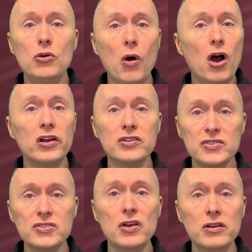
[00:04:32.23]
you are
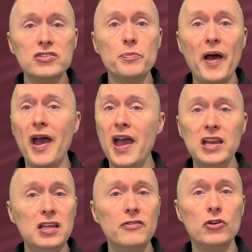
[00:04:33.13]
concerned about
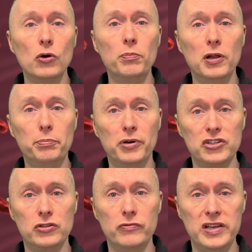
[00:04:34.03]
any of your blood
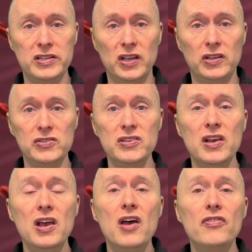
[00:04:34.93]
pressure readings,
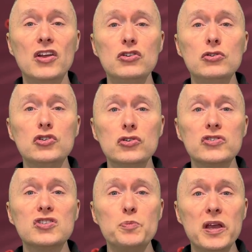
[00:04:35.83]
then you should
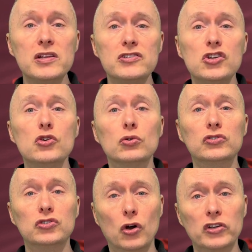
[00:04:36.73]
speak to your
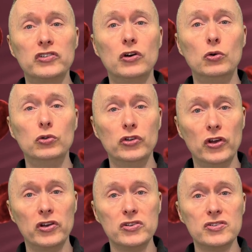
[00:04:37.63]
doctor or
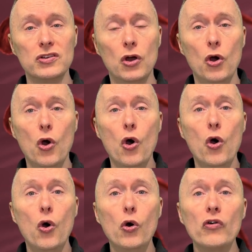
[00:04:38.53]
nurse,
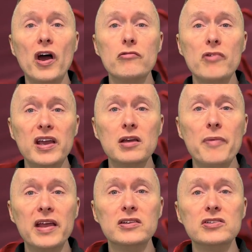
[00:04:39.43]
or I
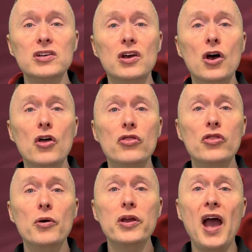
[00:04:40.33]
recommend
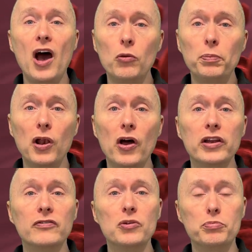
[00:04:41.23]
the helpline
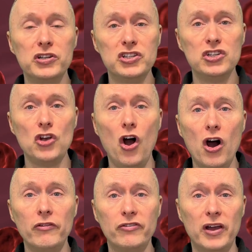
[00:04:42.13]
of the British
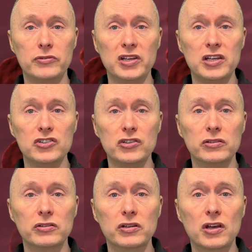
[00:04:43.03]
Heart
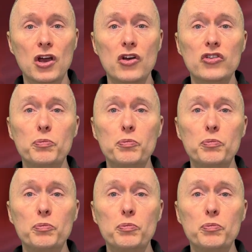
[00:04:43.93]
Foundation. The